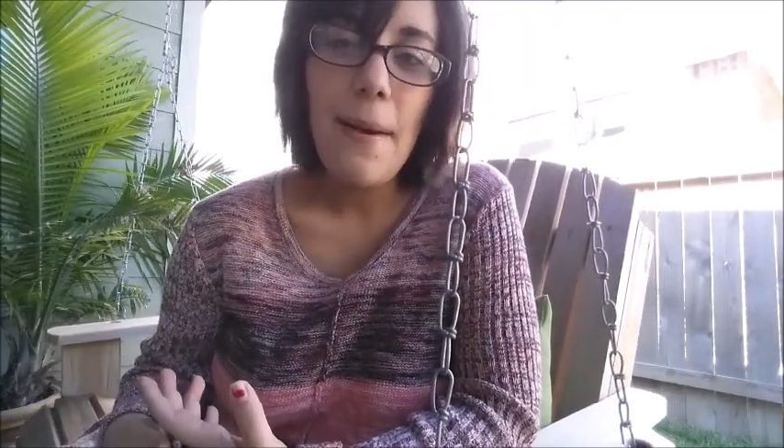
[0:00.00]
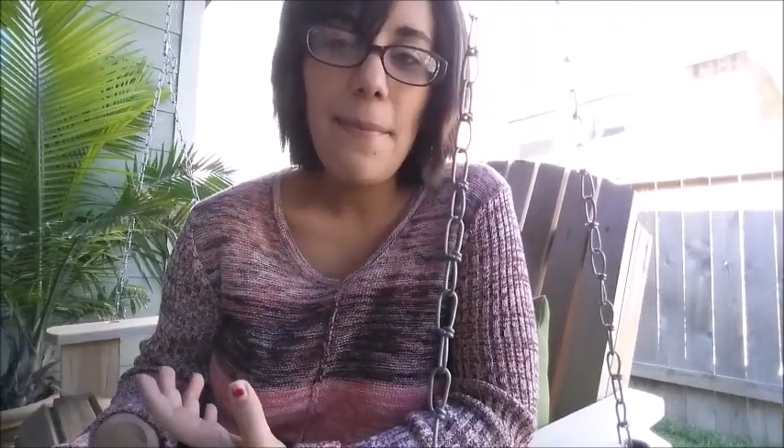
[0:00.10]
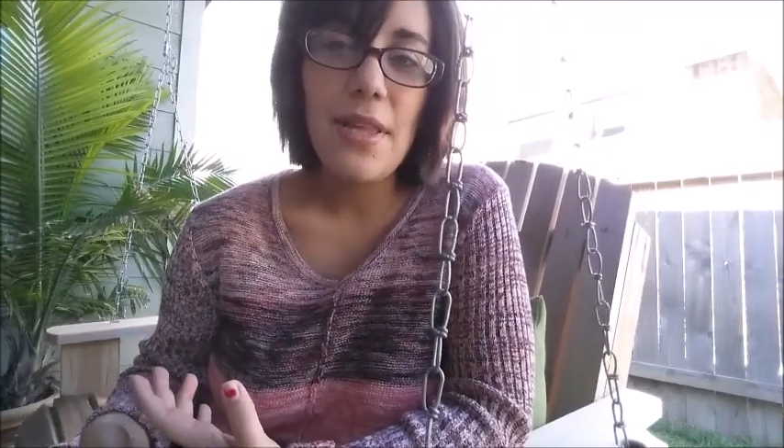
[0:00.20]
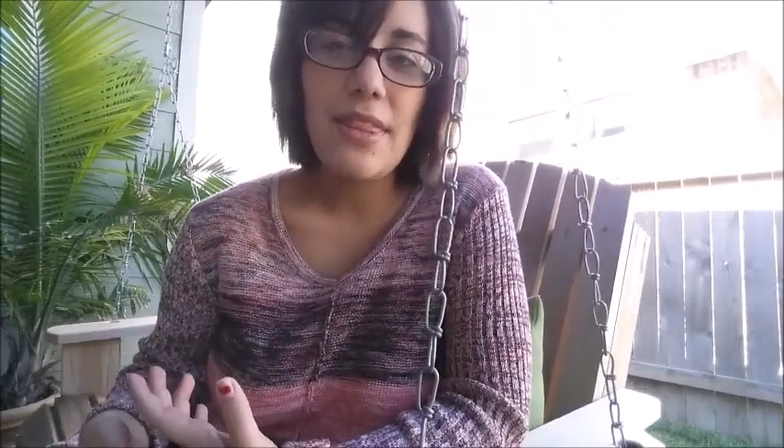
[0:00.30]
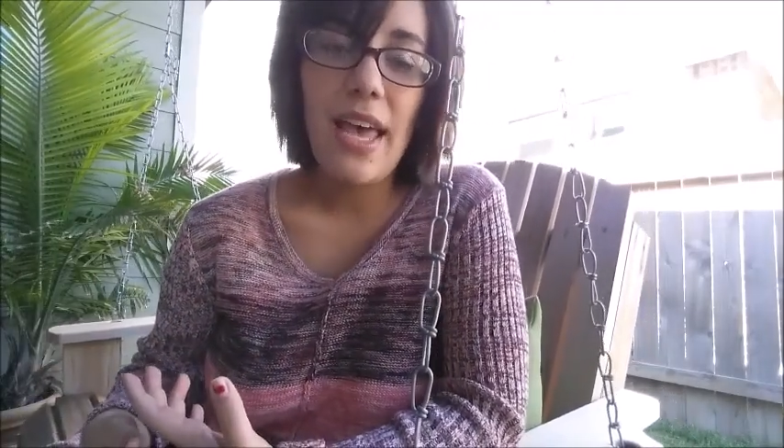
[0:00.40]

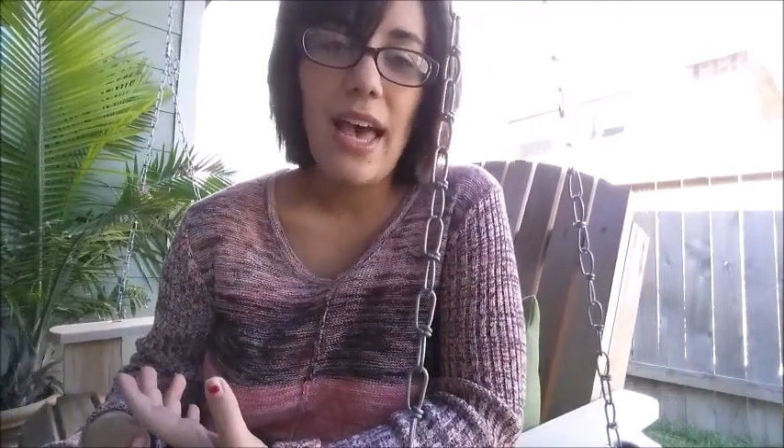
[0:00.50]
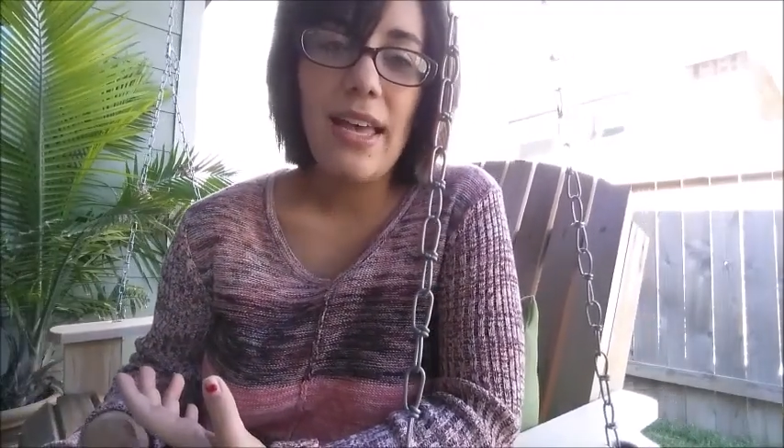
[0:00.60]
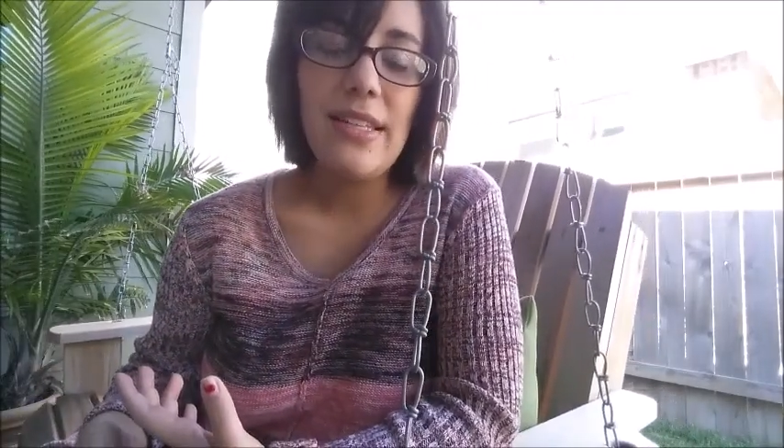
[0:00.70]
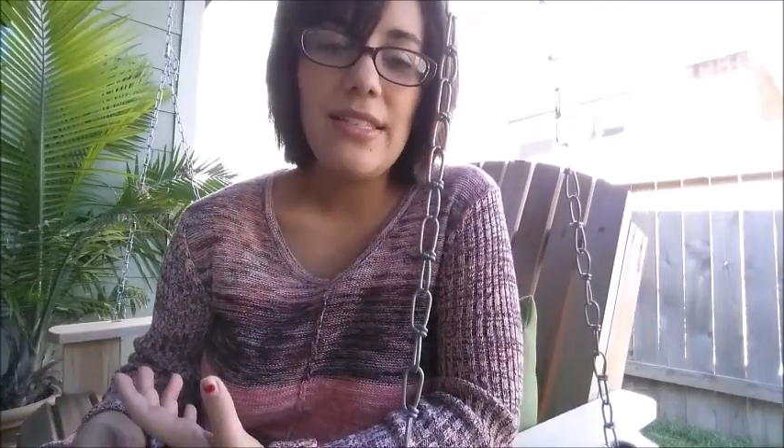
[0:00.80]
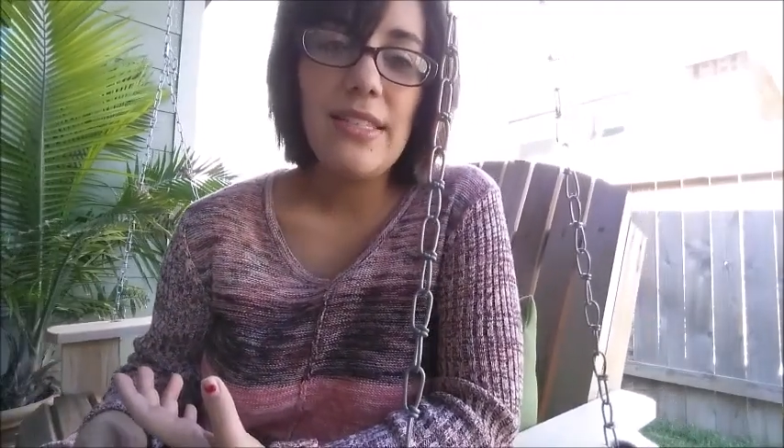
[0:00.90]
but
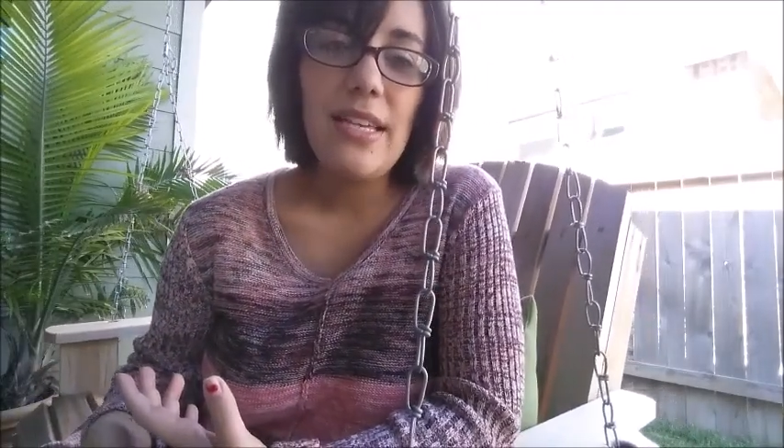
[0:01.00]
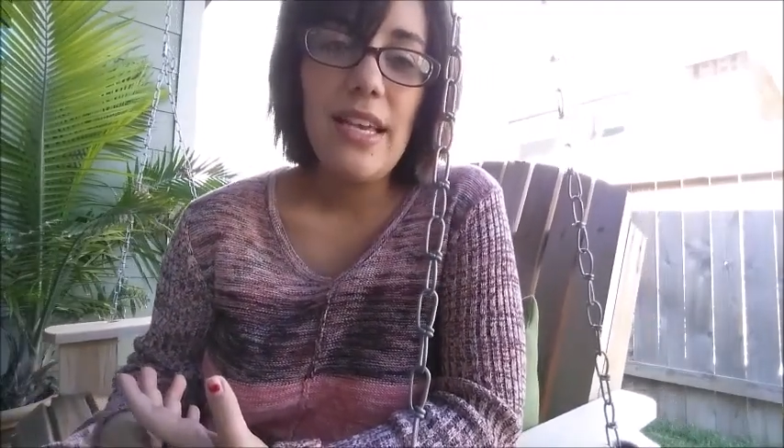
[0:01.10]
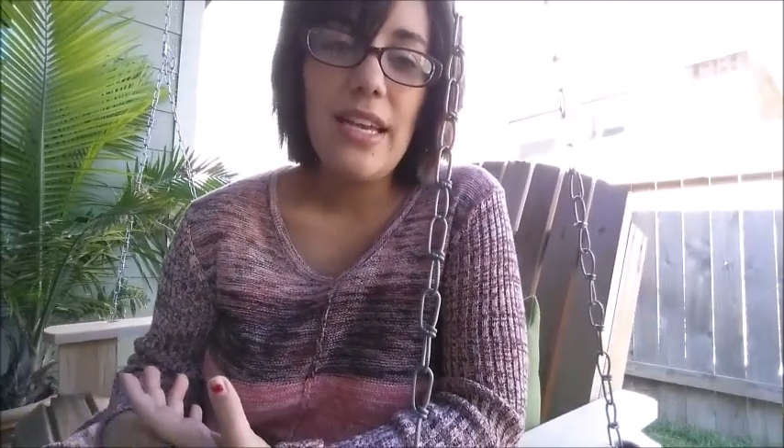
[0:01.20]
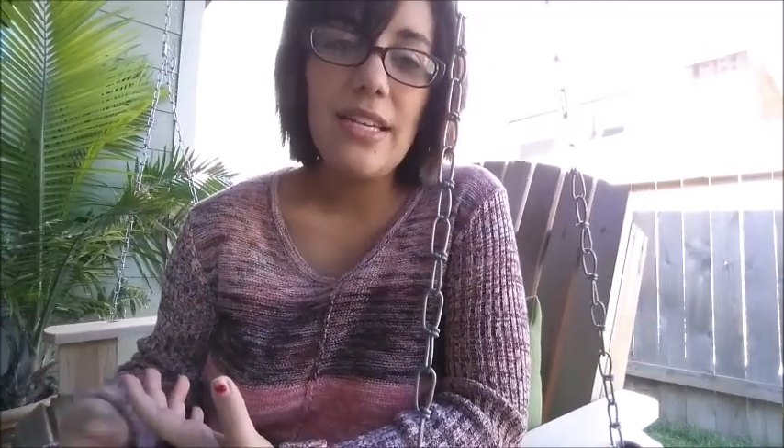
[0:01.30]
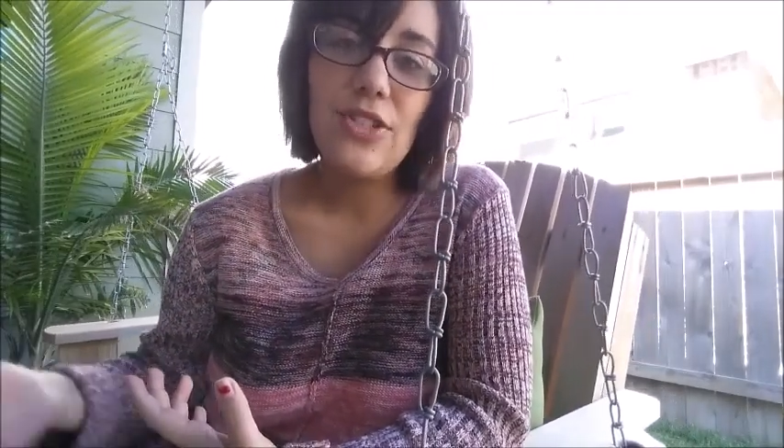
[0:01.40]
that
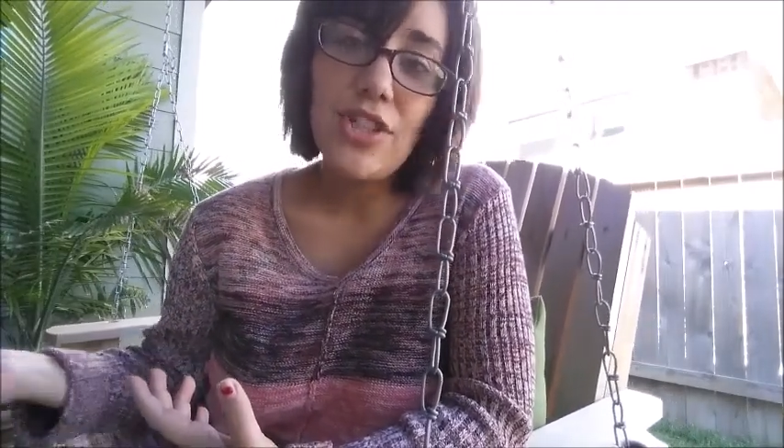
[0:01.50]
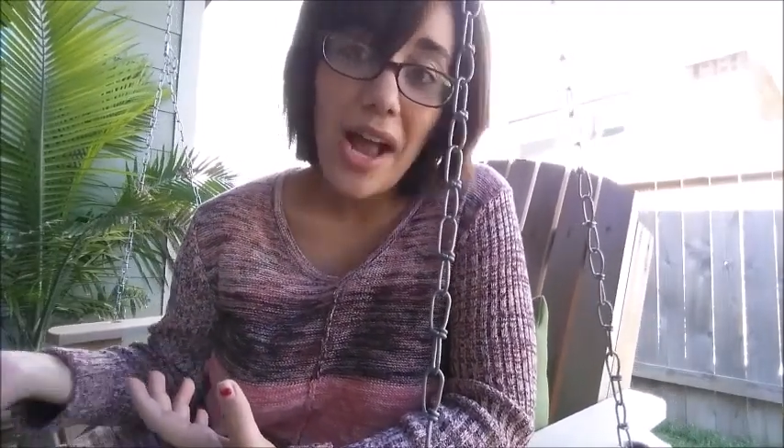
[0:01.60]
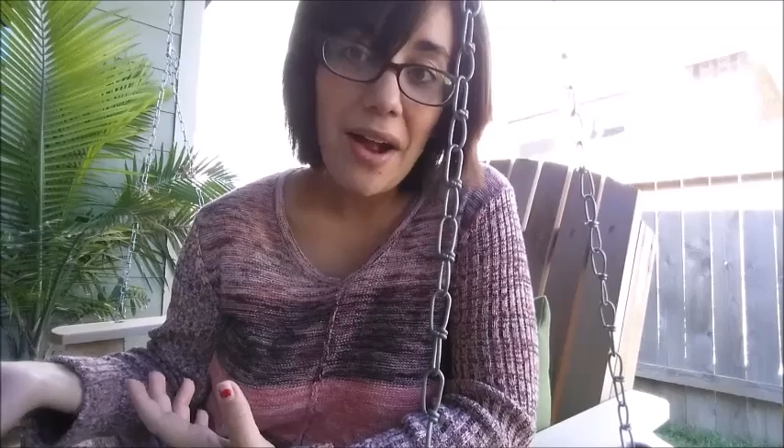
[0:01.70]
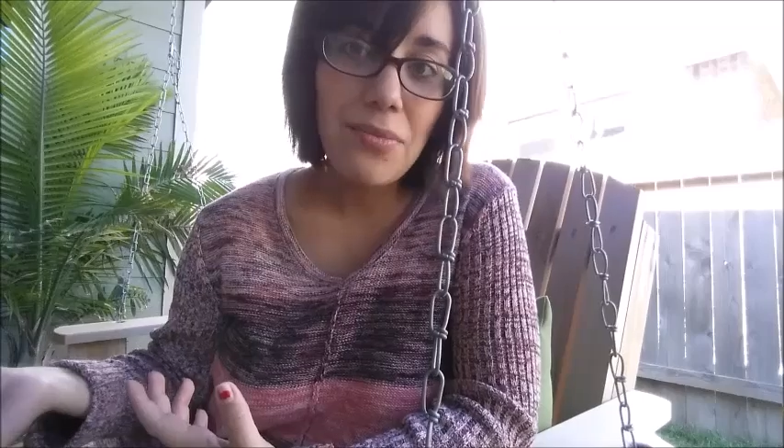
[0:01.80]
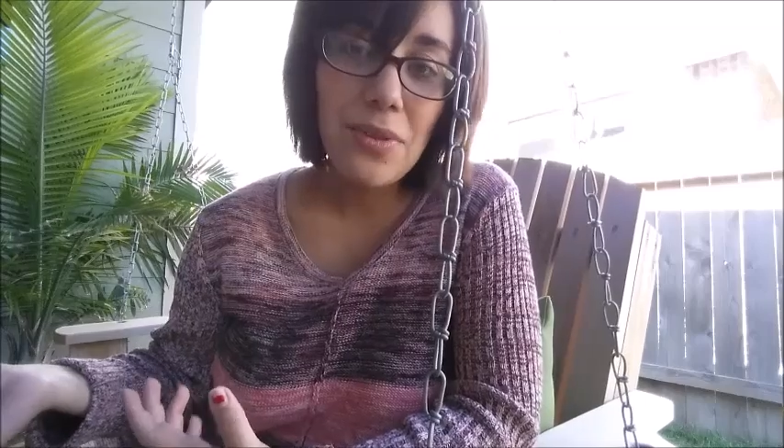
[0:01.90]
his
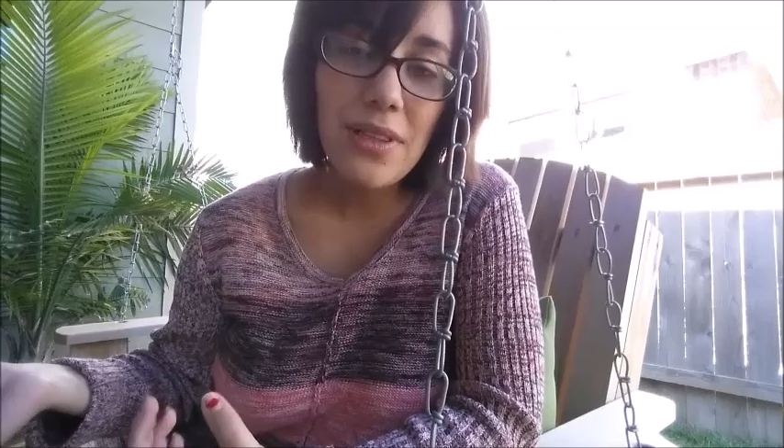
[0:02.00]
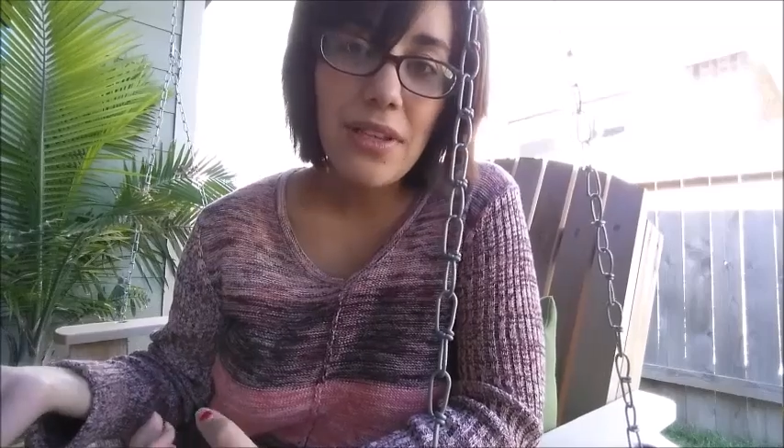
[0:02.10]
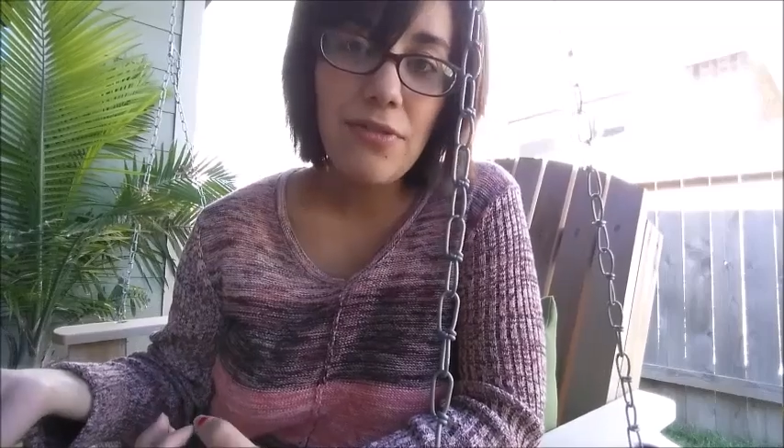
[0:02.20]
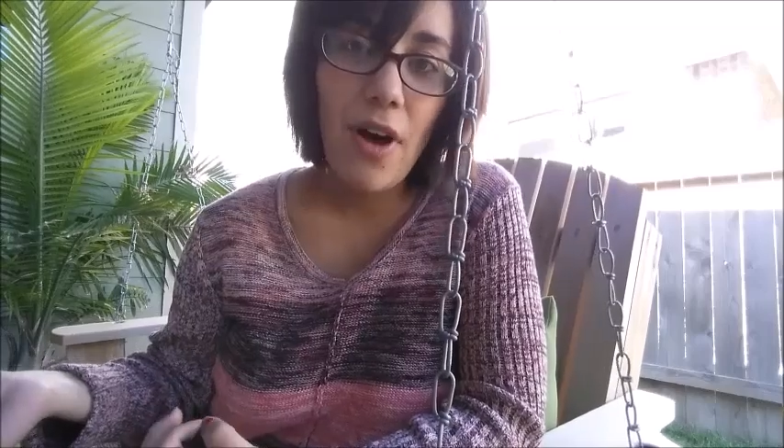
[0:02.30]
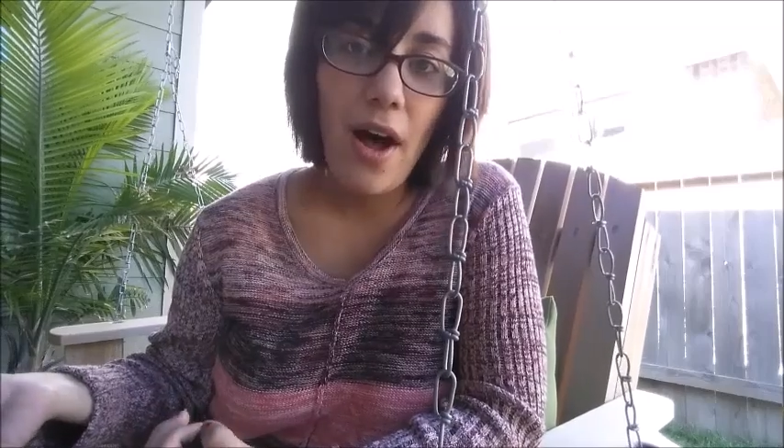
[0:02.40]
child would
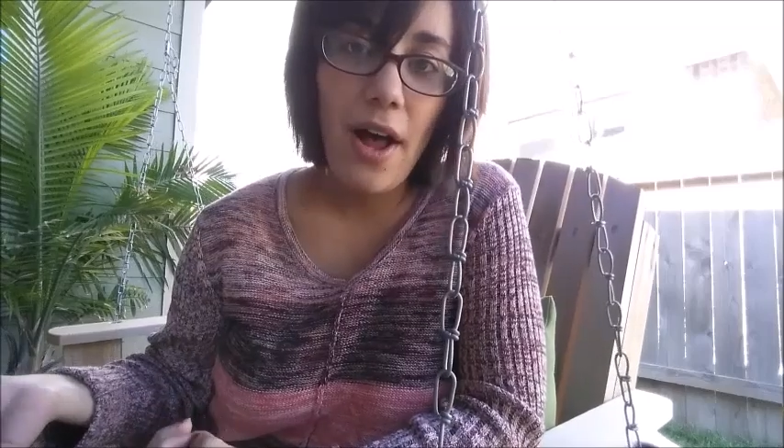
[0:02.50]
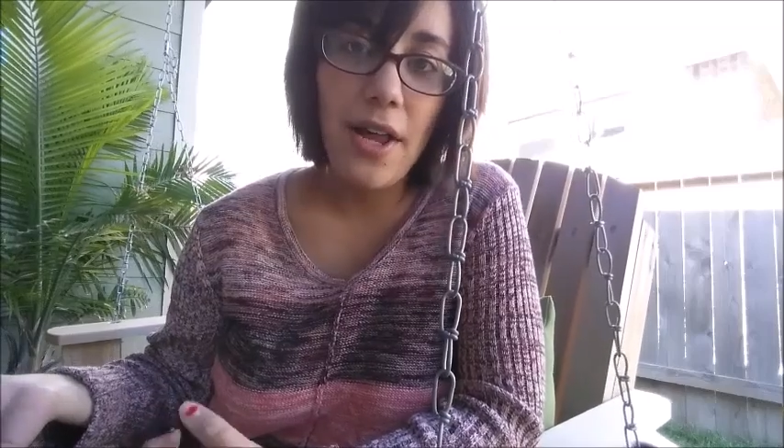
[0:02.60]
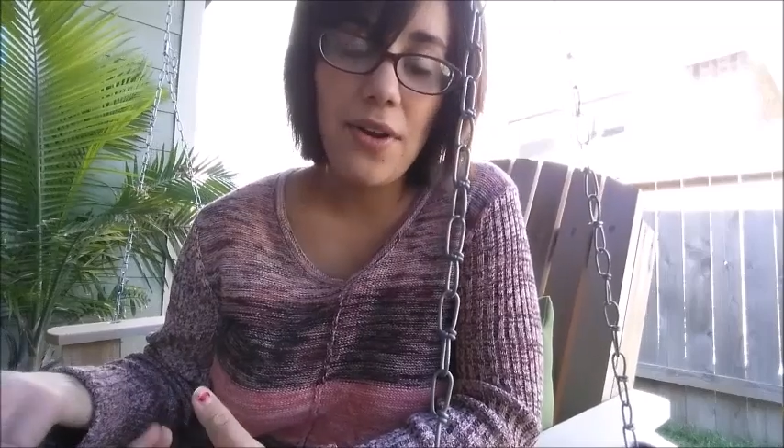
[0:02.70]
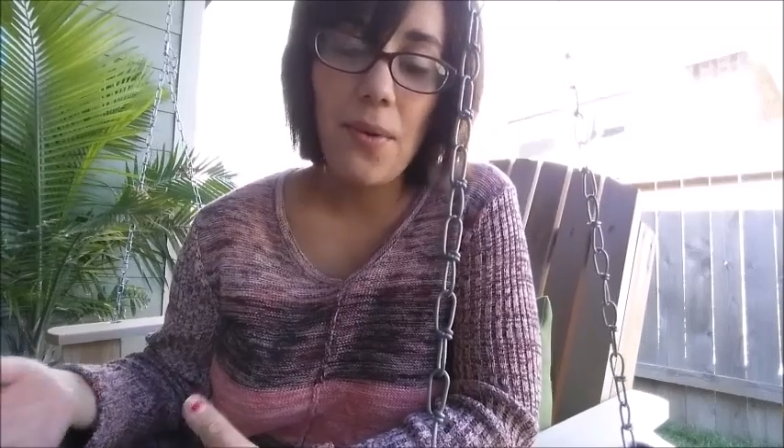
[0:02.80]
live on,